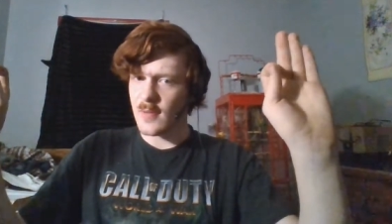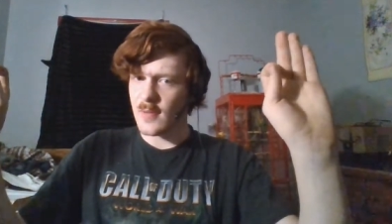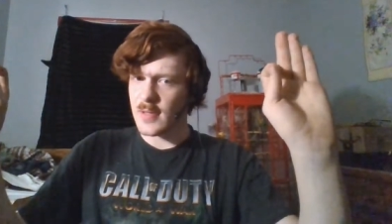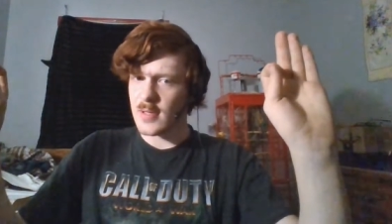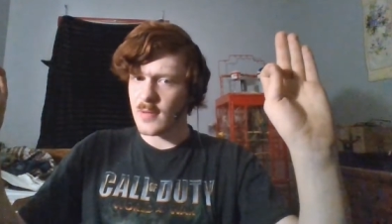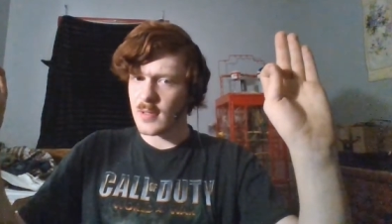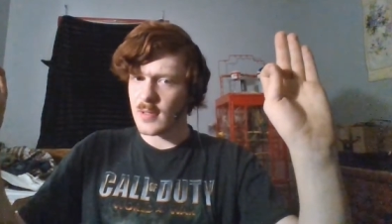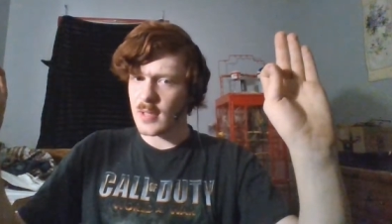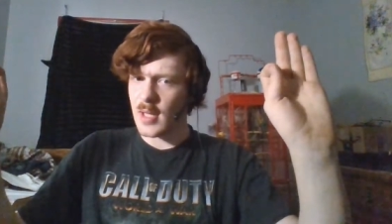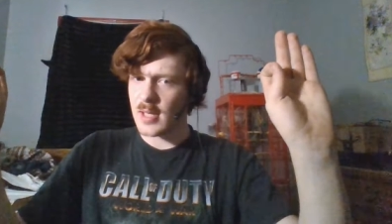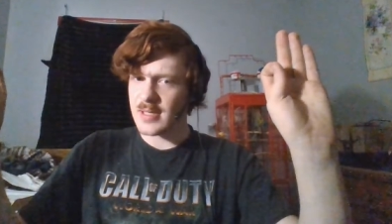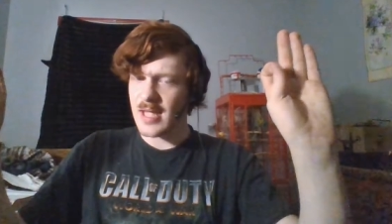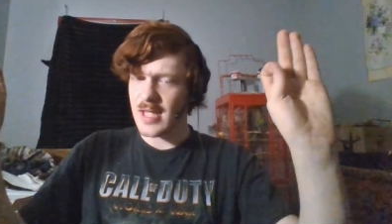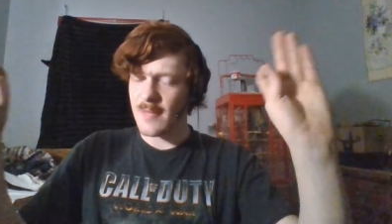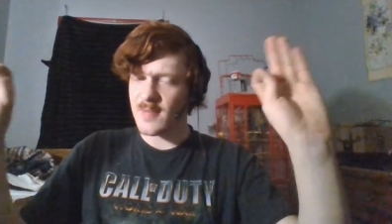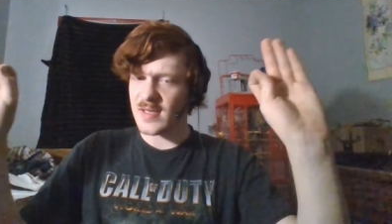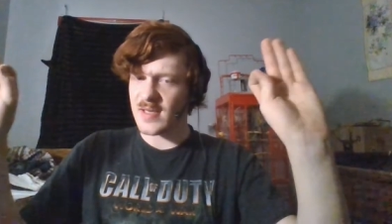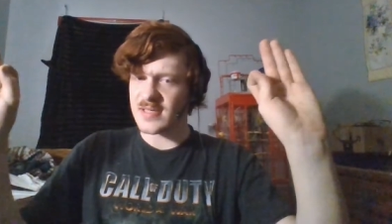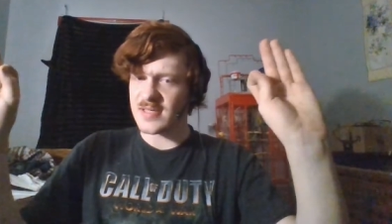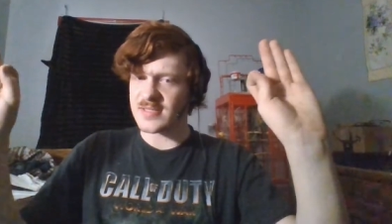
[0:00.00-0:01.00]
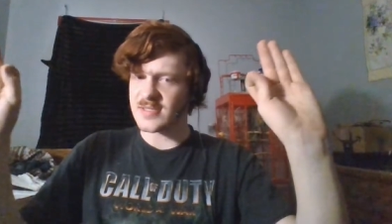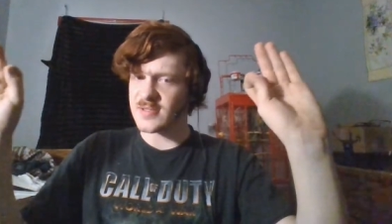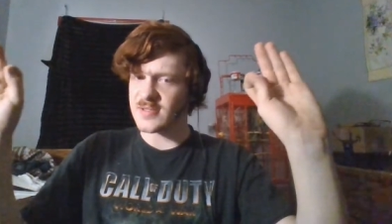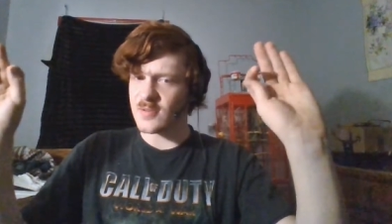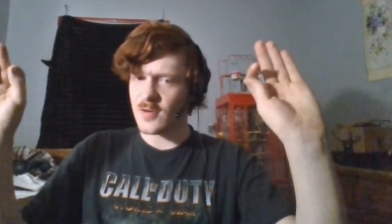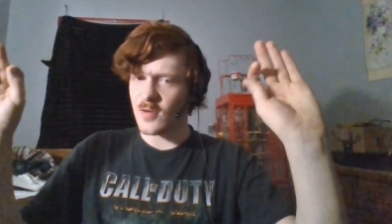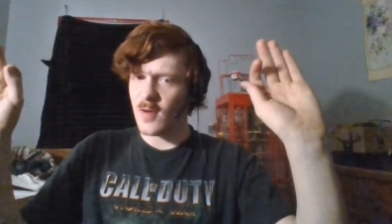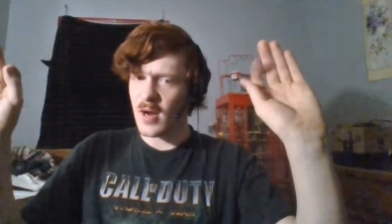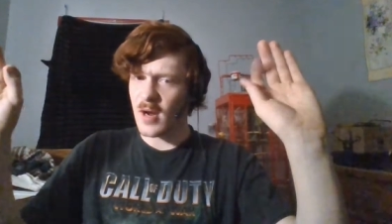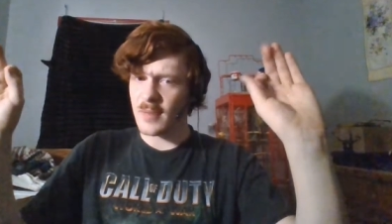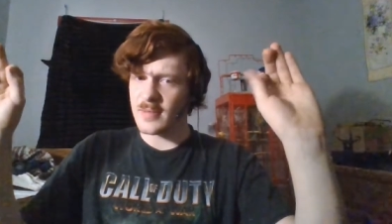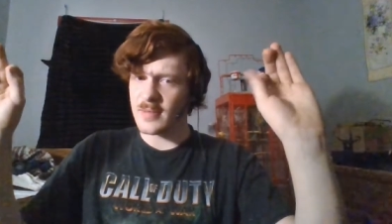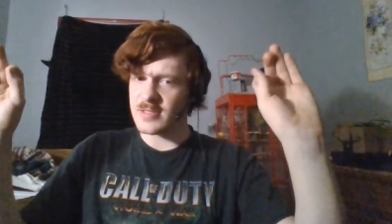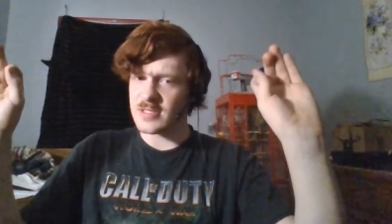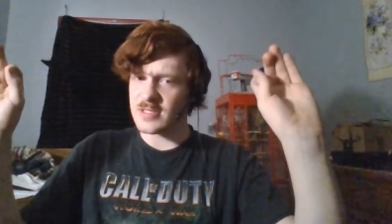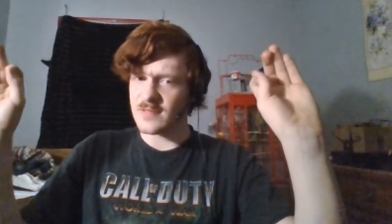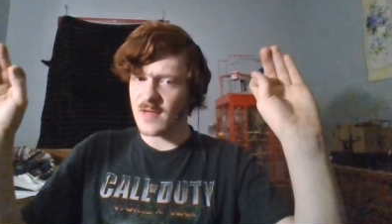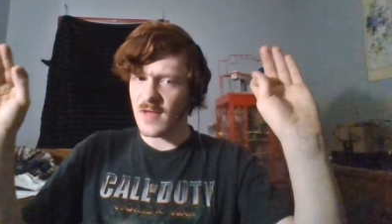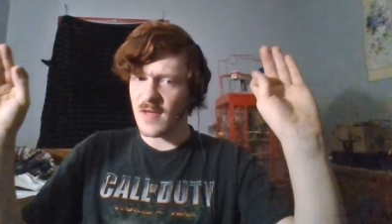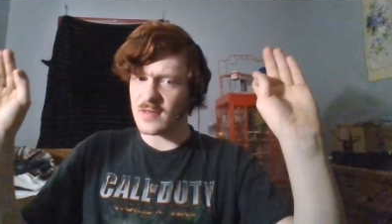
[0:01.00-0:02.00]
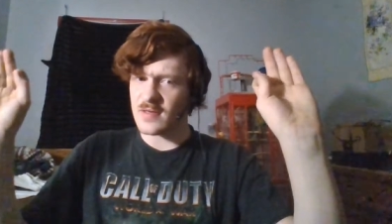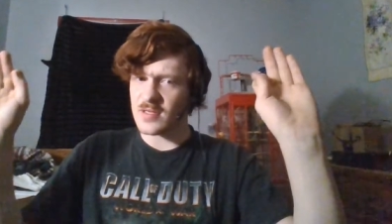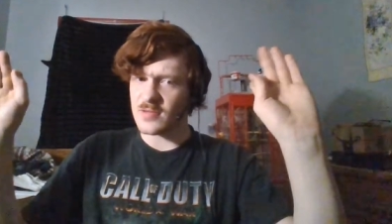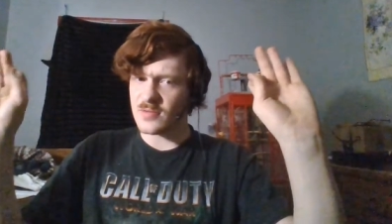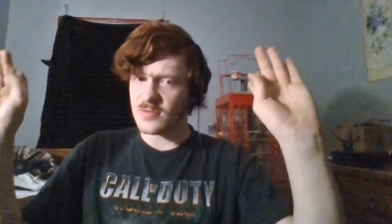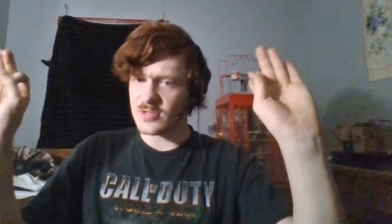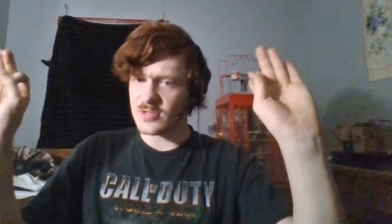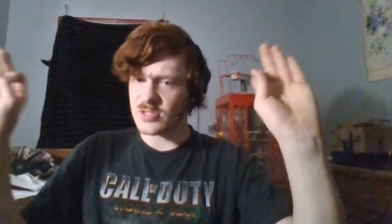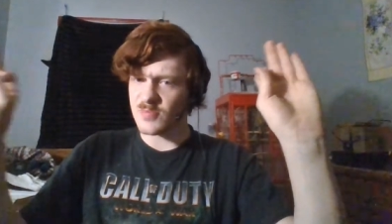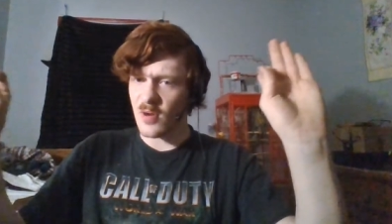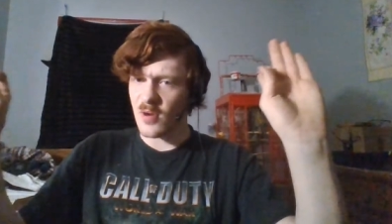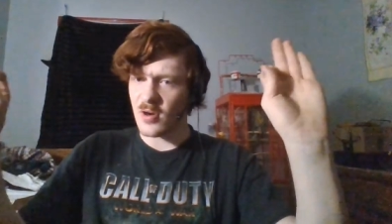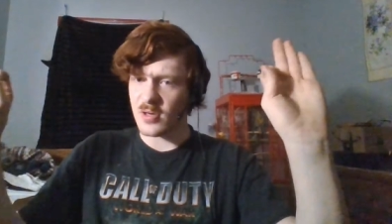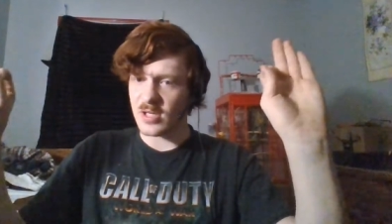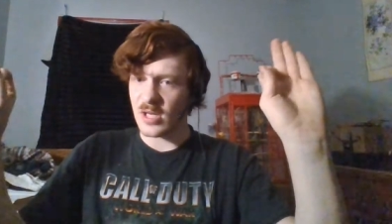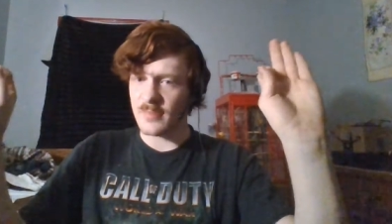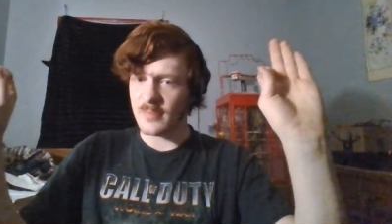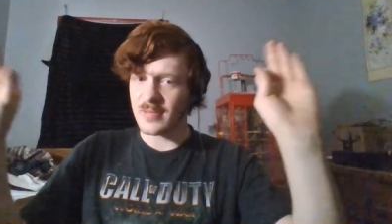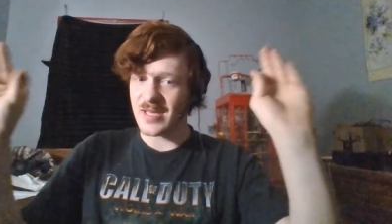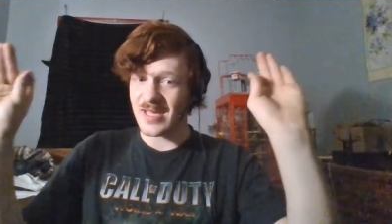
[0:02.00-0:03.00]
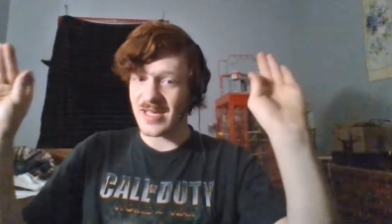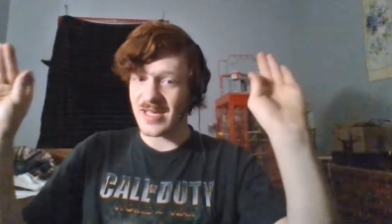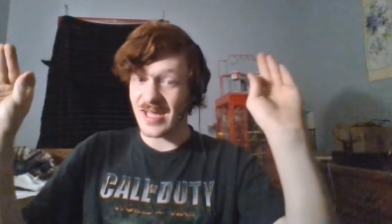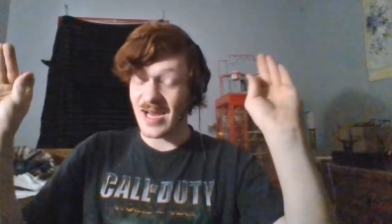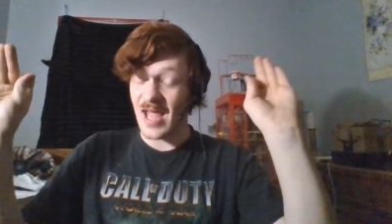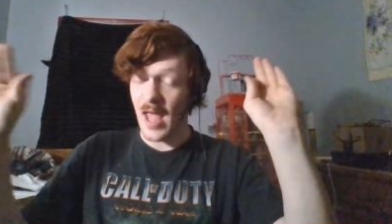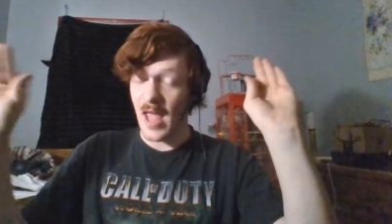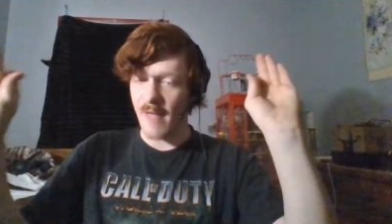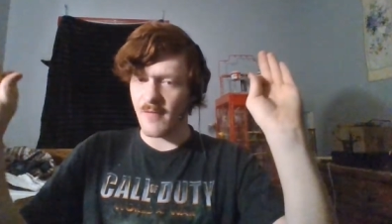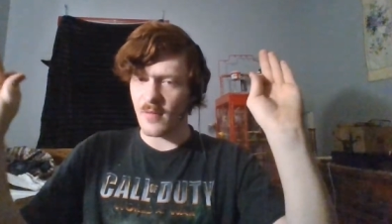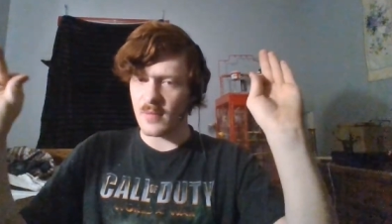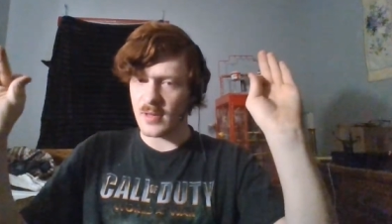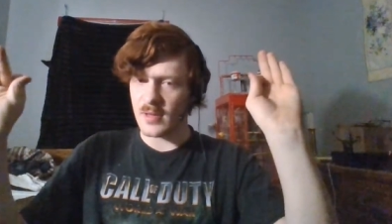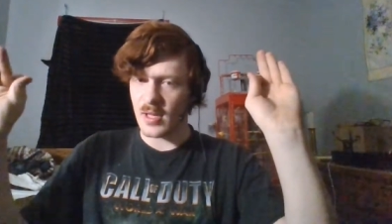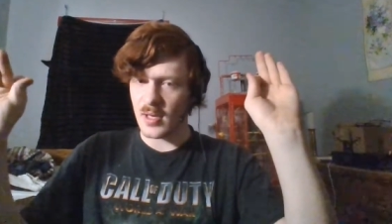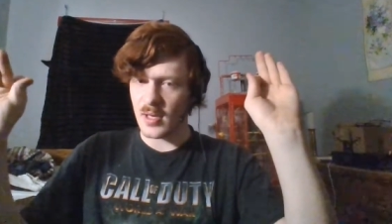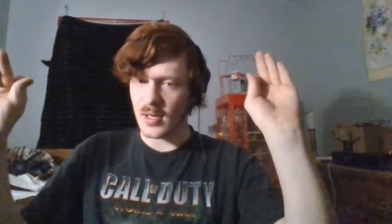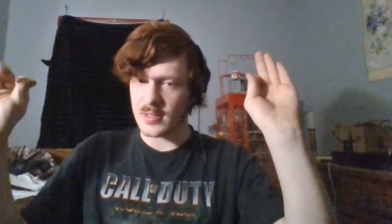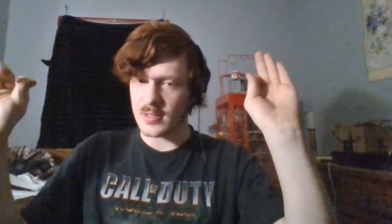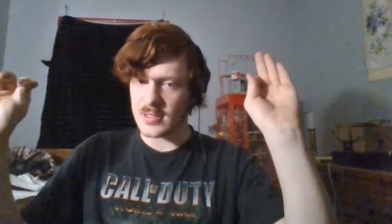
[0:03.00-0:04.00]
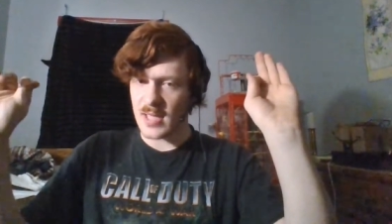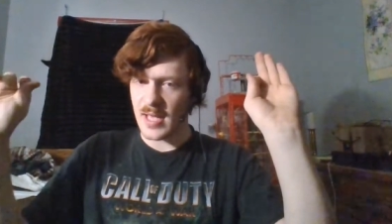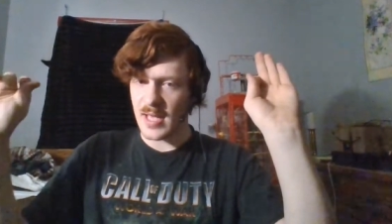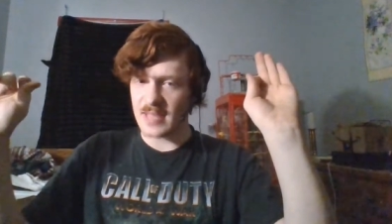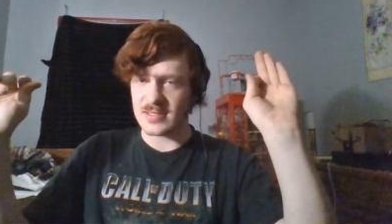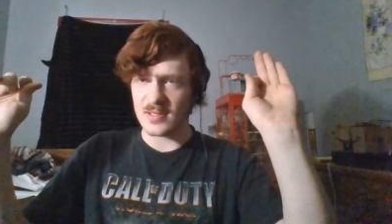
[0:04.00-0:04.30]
way you unlock that because the requirement of having to do a Spartan company and get everyone there to